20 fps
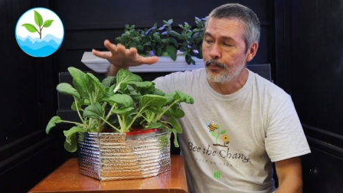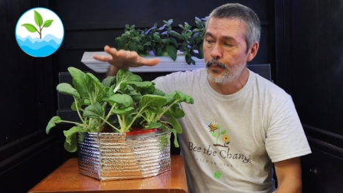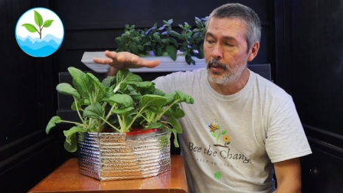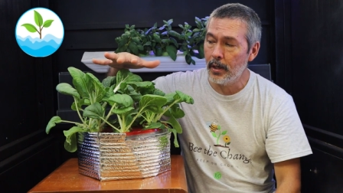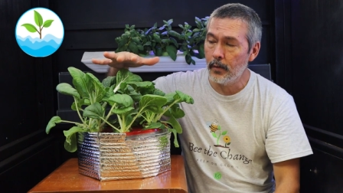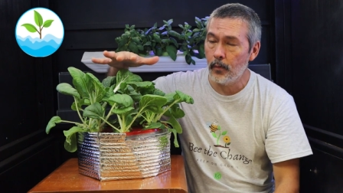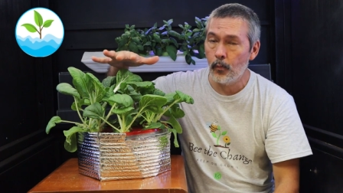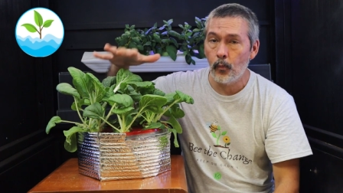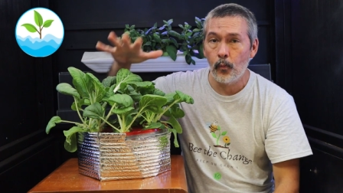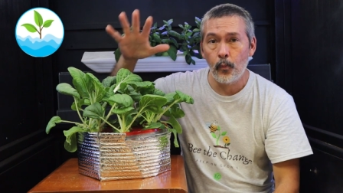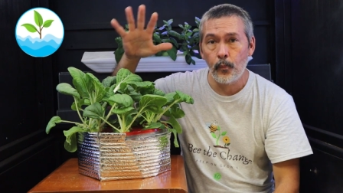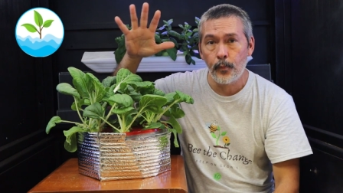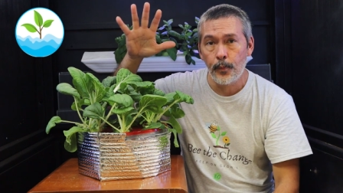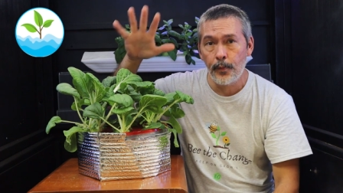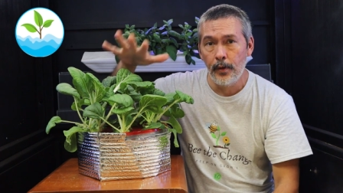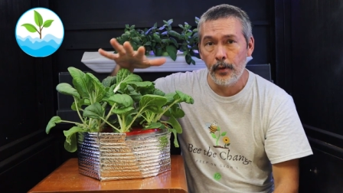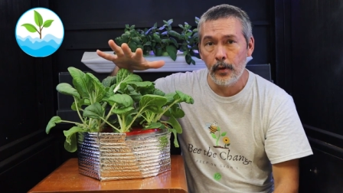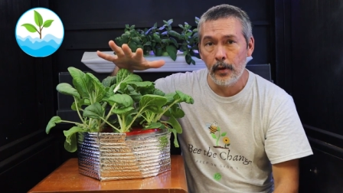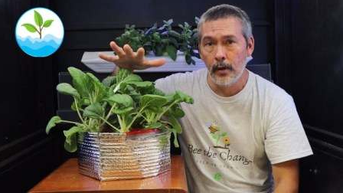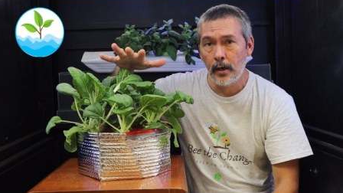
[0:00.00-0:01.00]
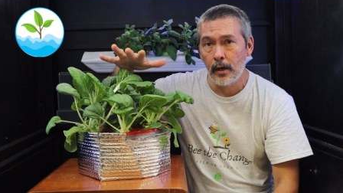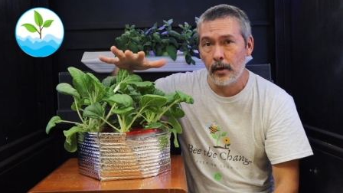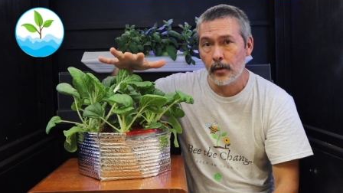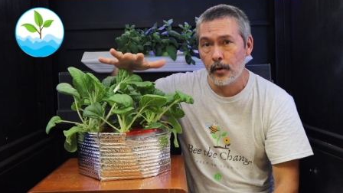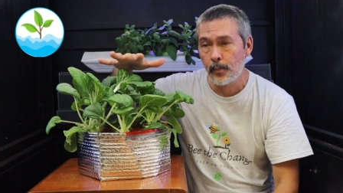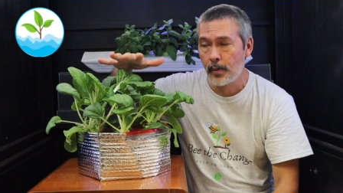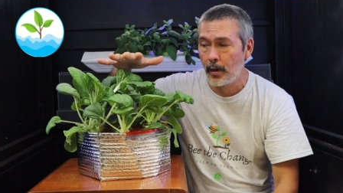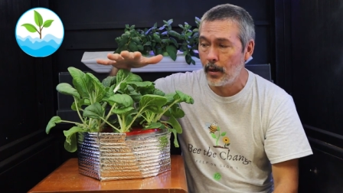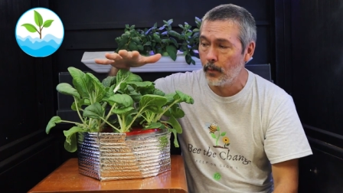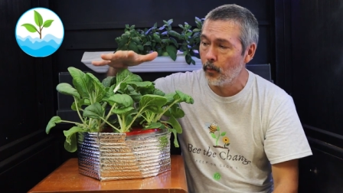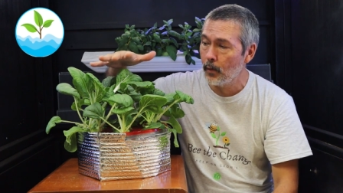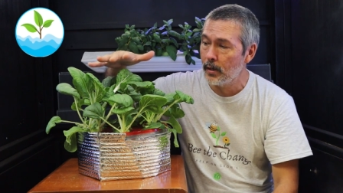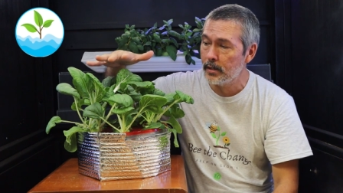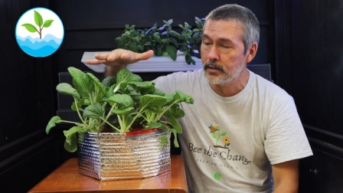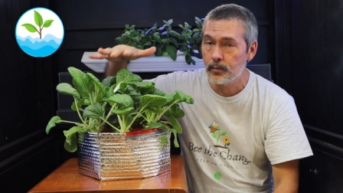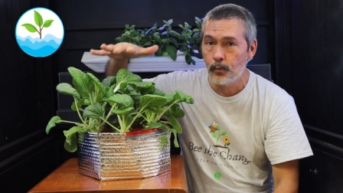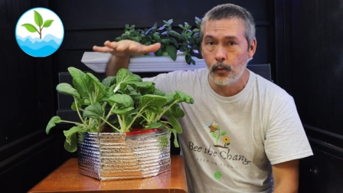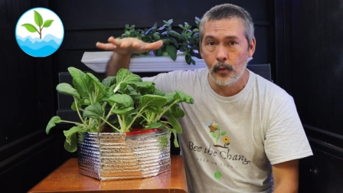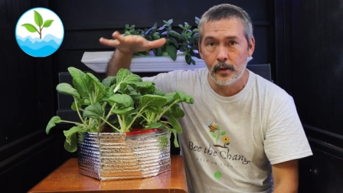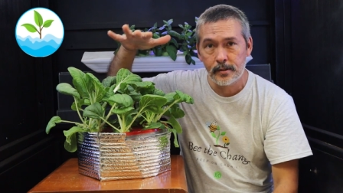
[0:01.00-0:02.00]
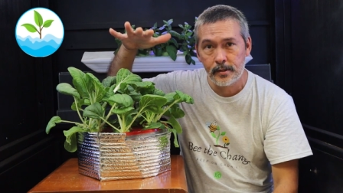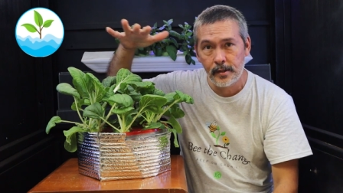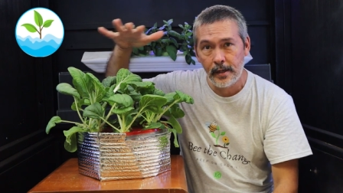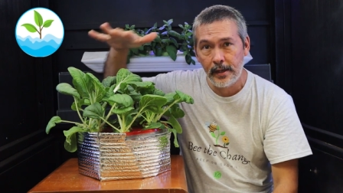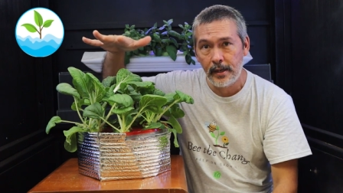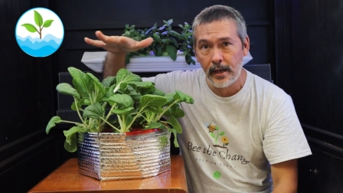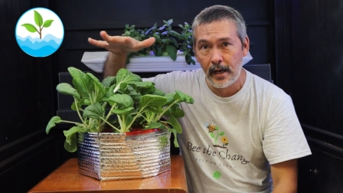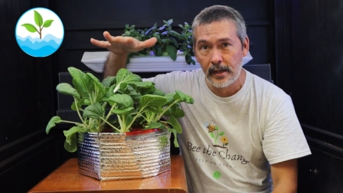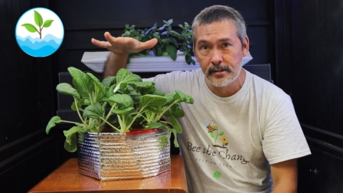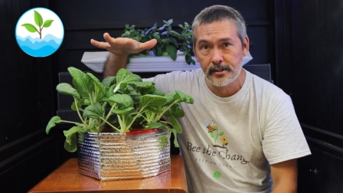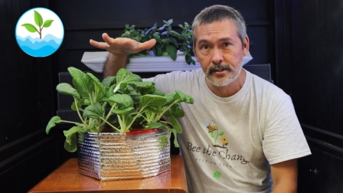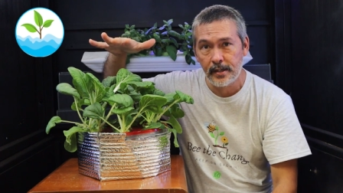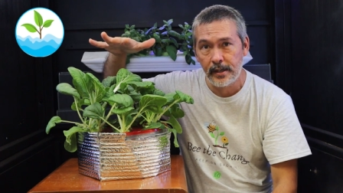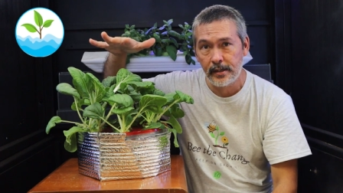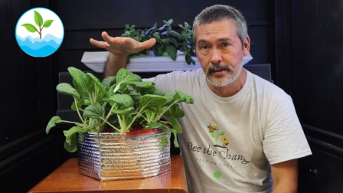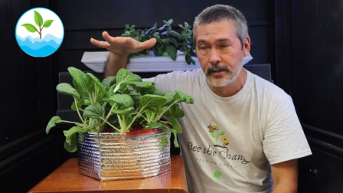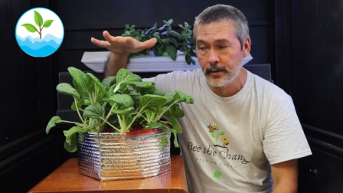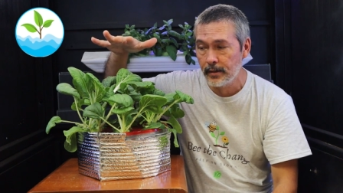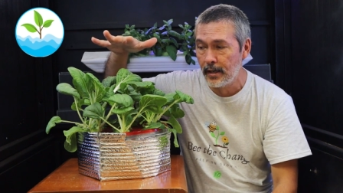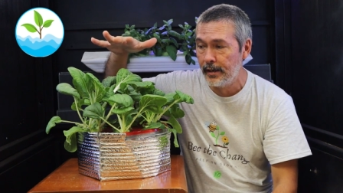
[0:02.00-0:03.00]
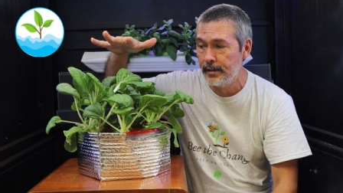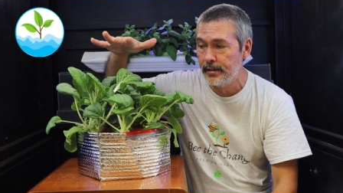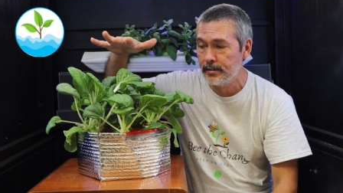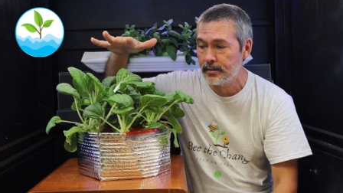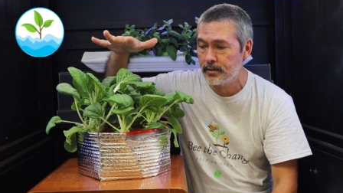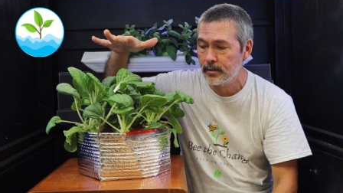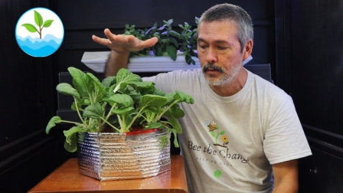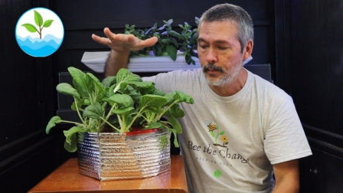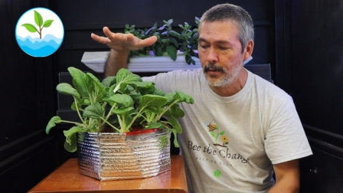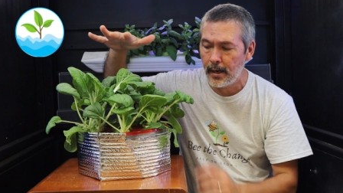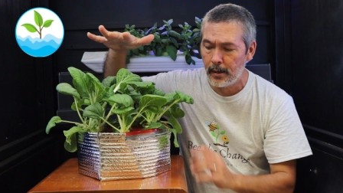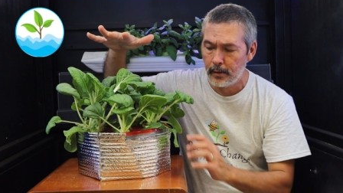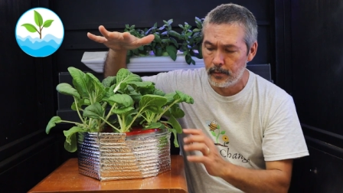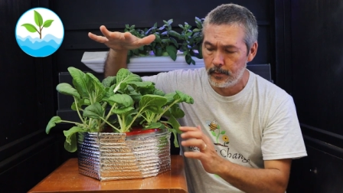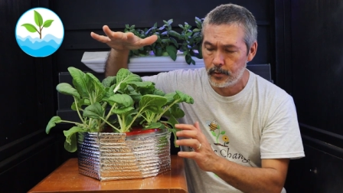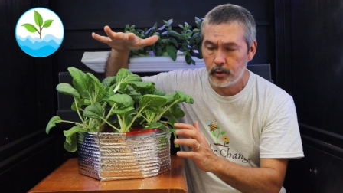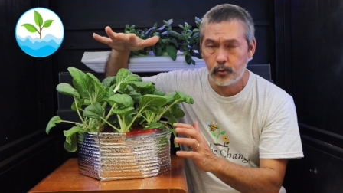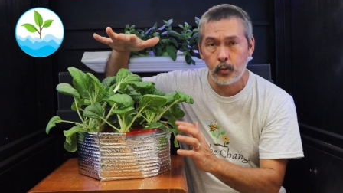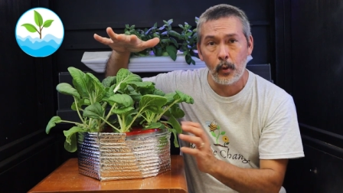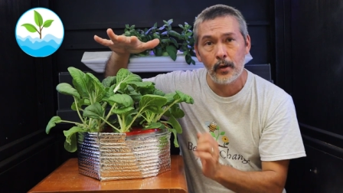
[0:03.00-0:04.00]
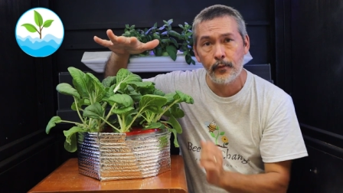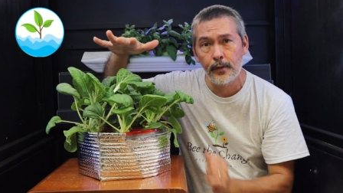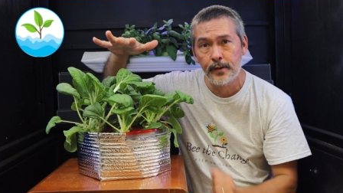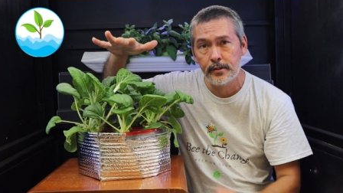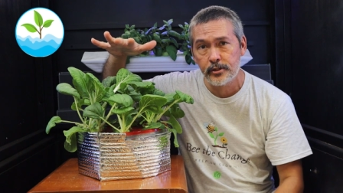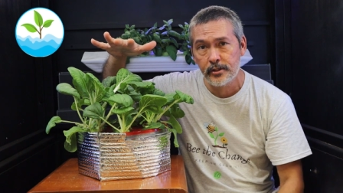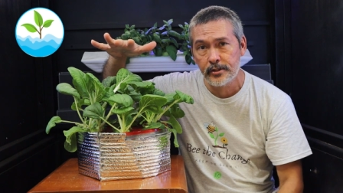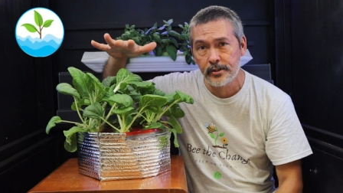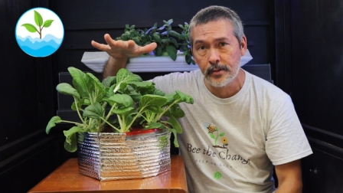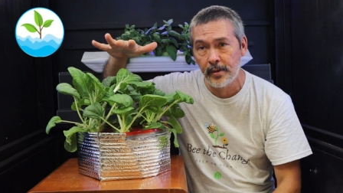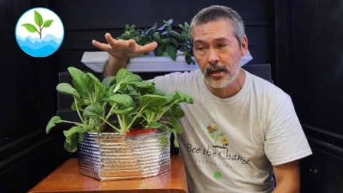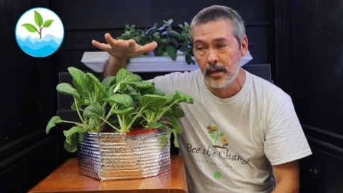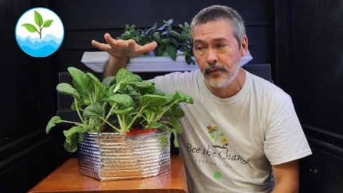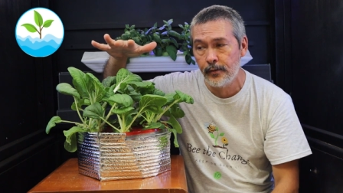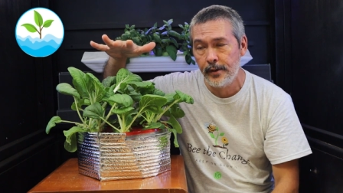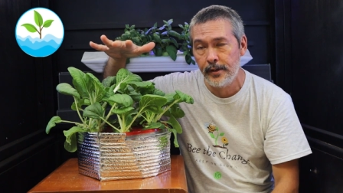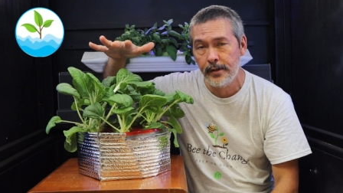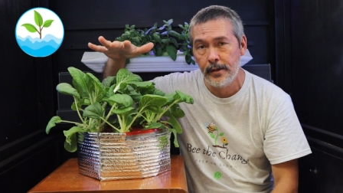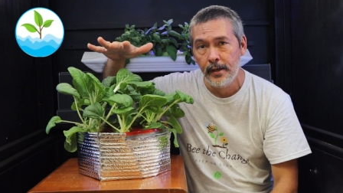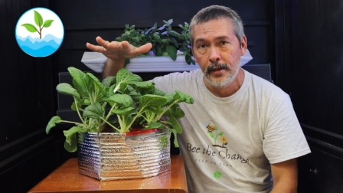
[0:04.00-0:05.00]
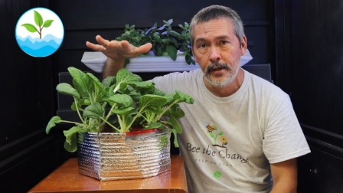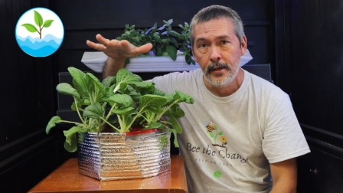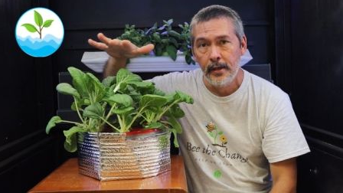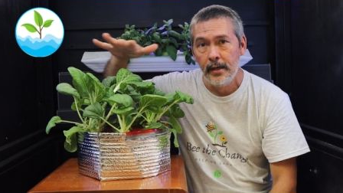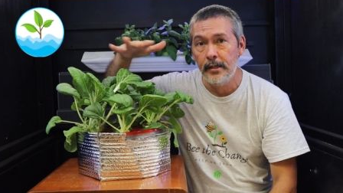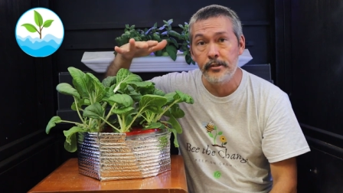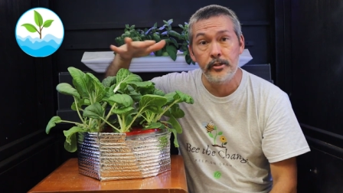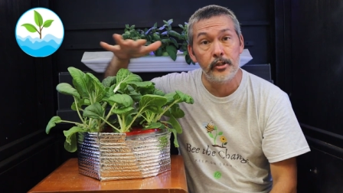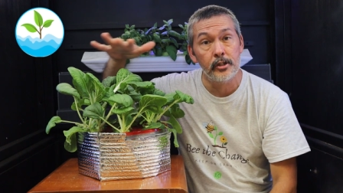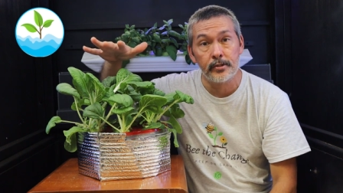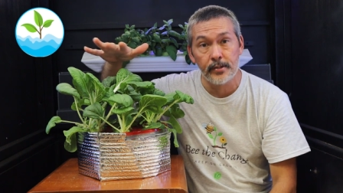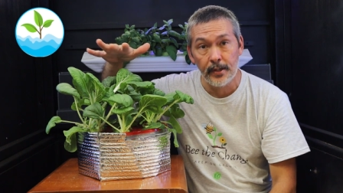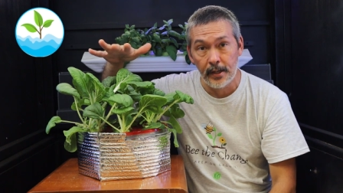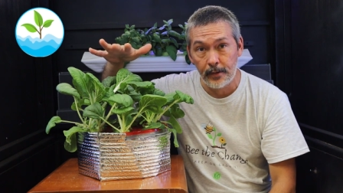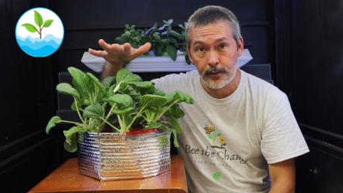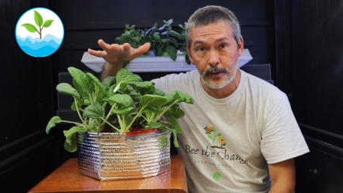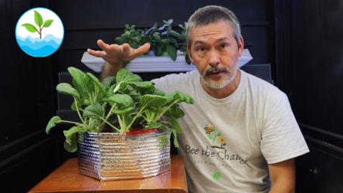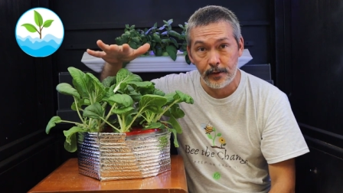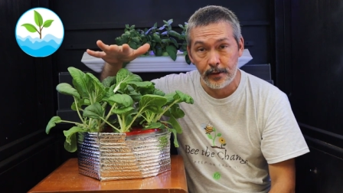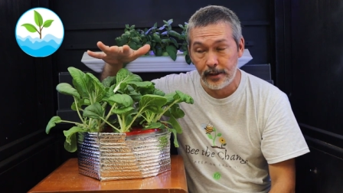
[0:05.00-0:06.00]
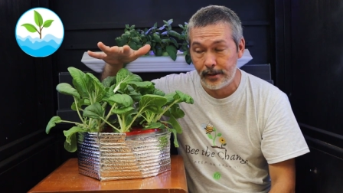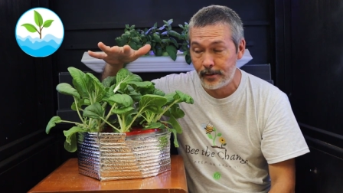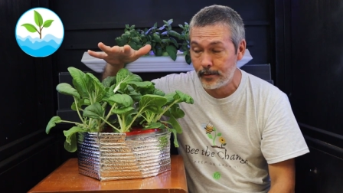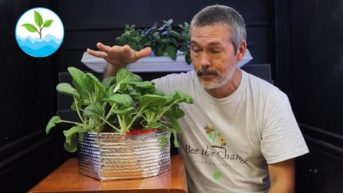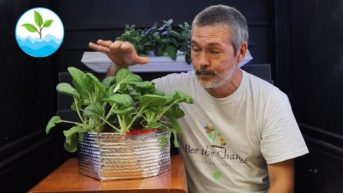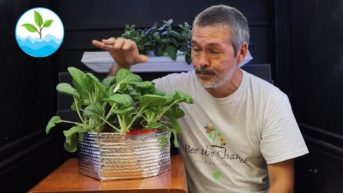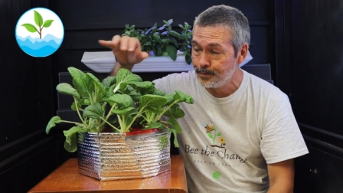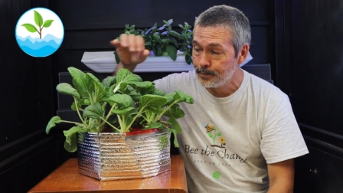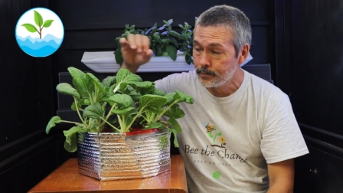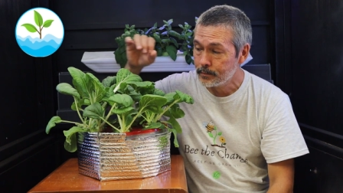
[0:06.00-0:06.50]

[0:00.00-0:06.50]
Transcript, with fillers: But the other problem was, was that I set the lights about 12 inches above it and just left it there.